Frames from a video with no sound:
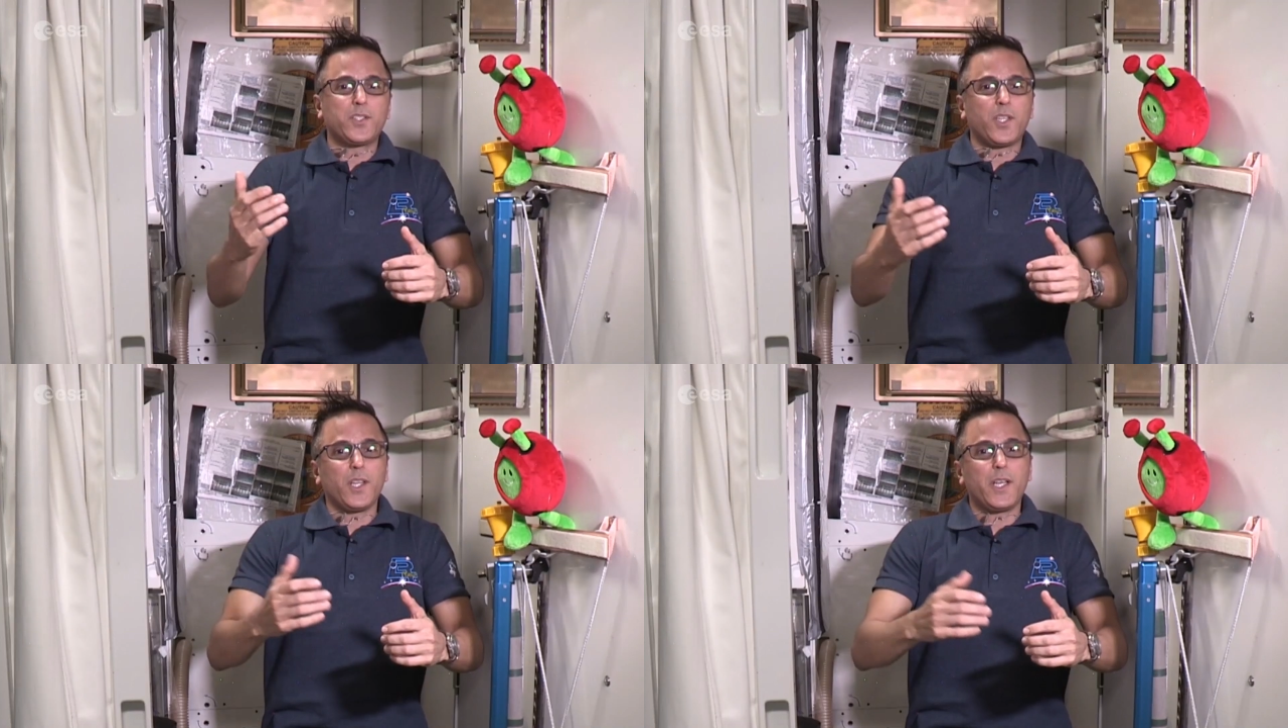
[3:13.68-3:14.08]

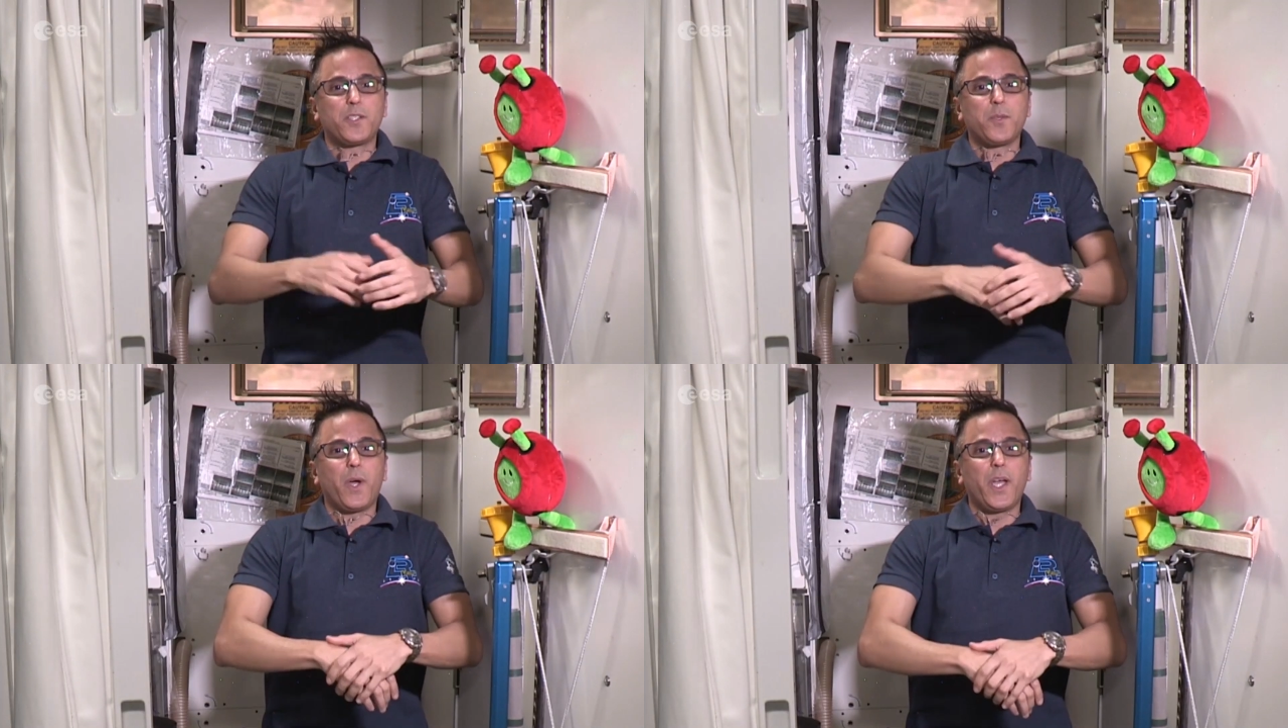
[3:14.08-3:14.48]
is
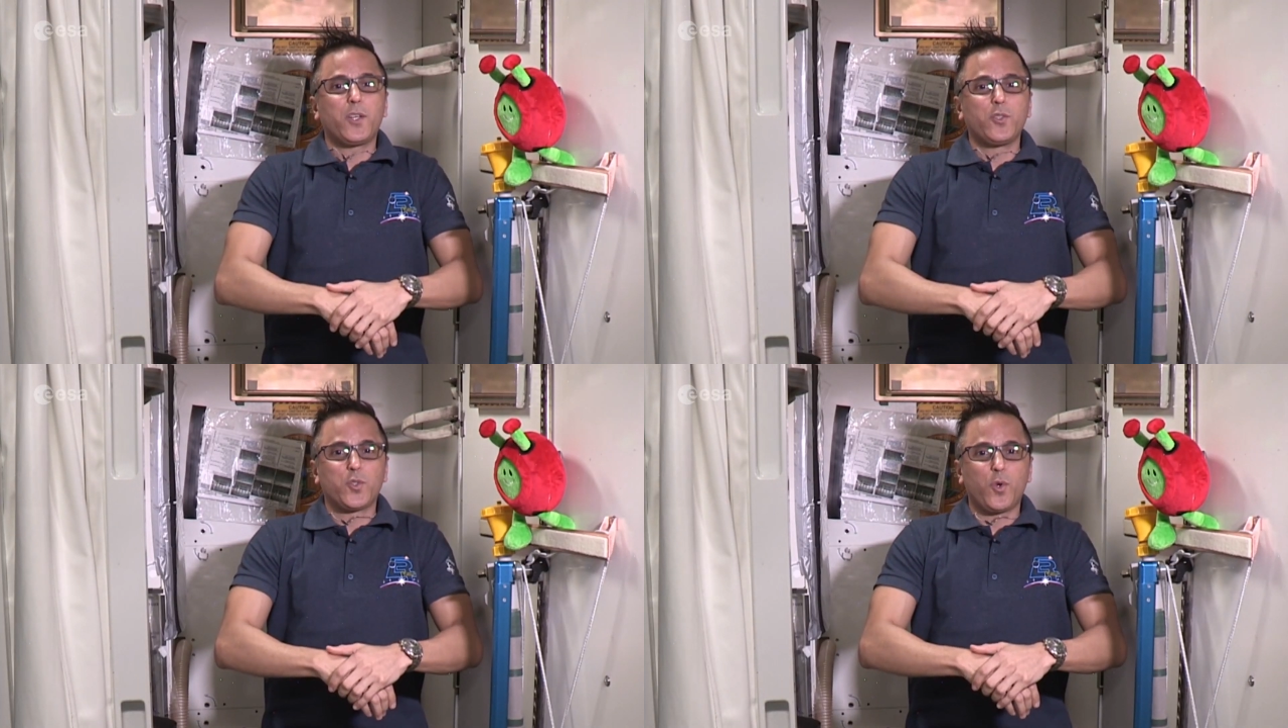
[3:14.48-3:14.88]
collected by a
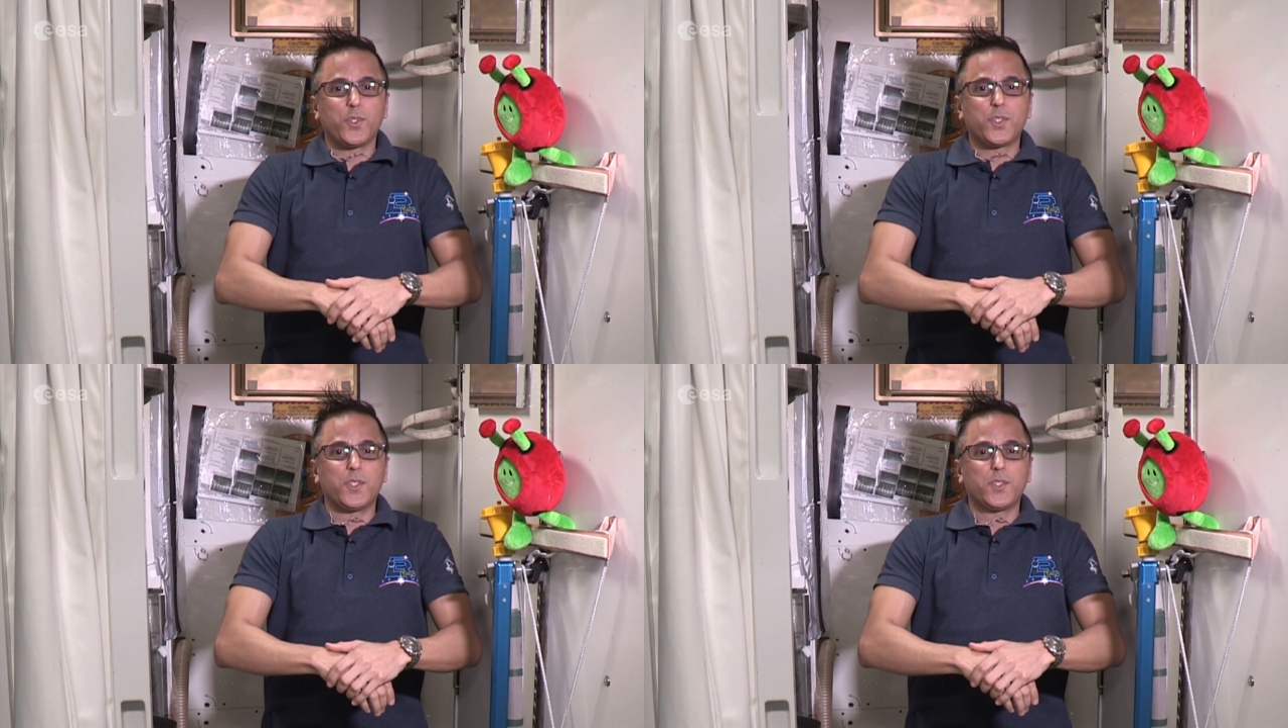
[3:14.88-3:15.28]

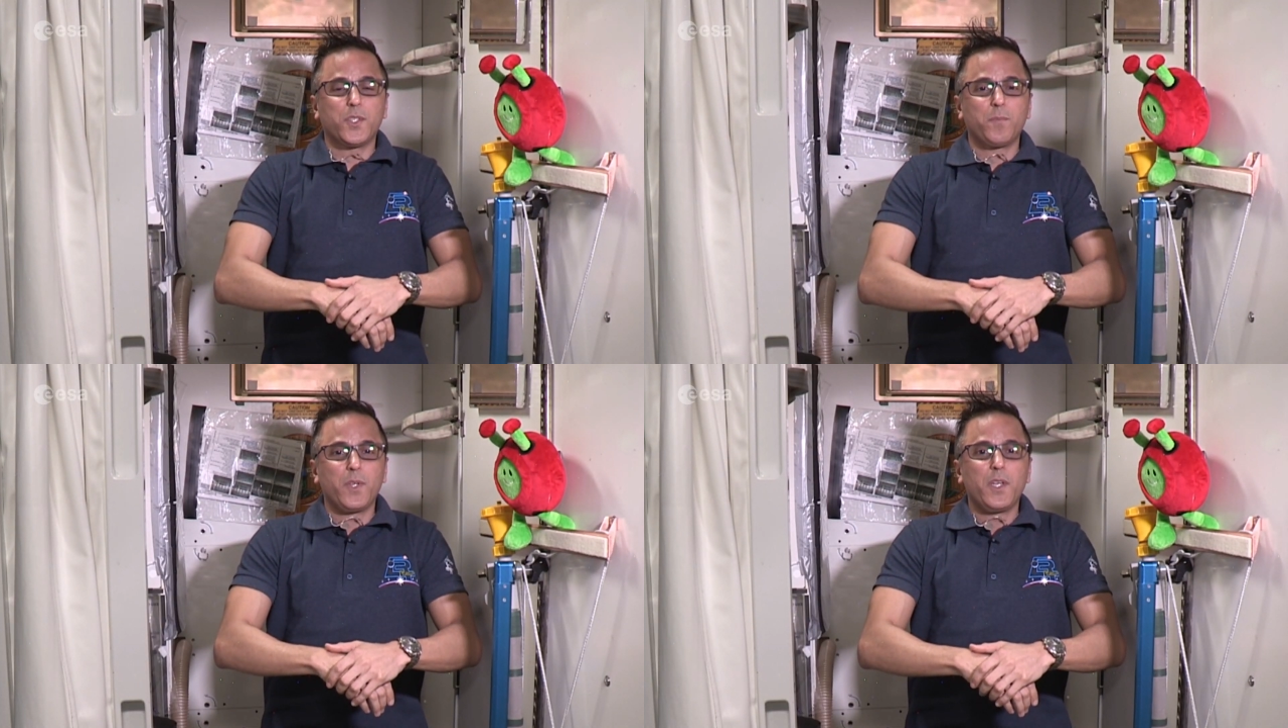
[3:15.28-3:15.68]
control
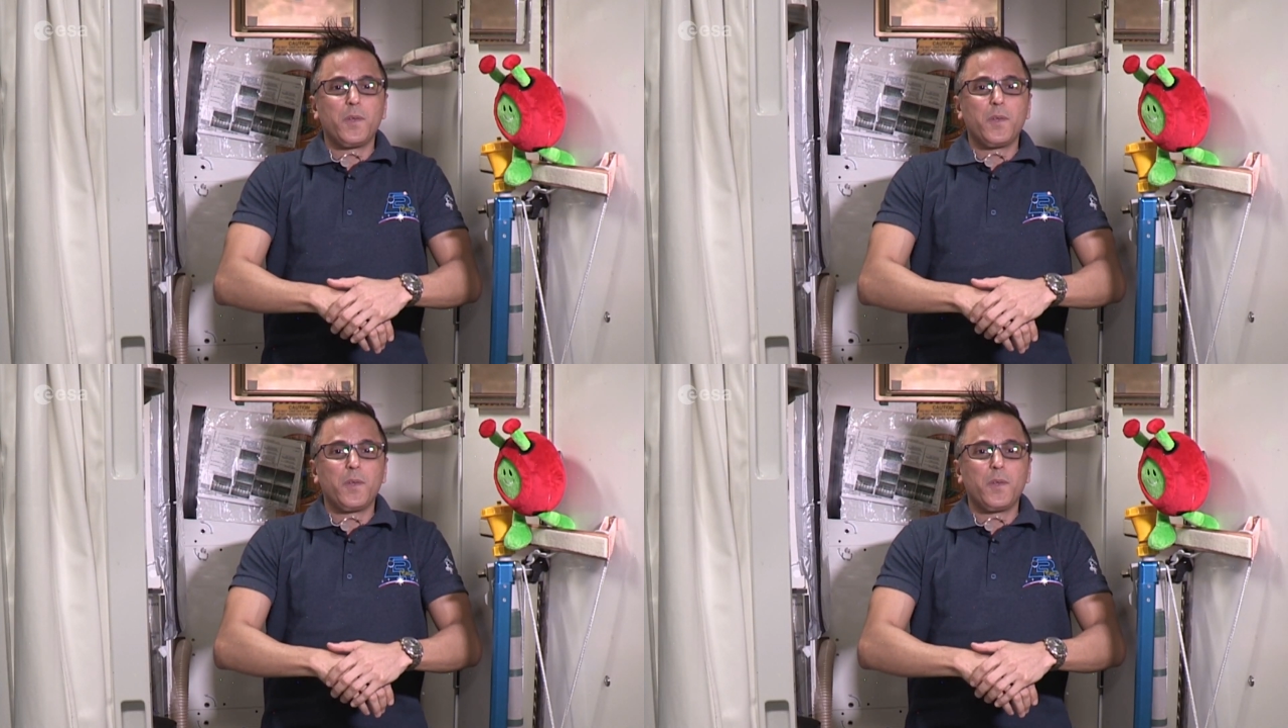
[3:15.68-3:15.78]
system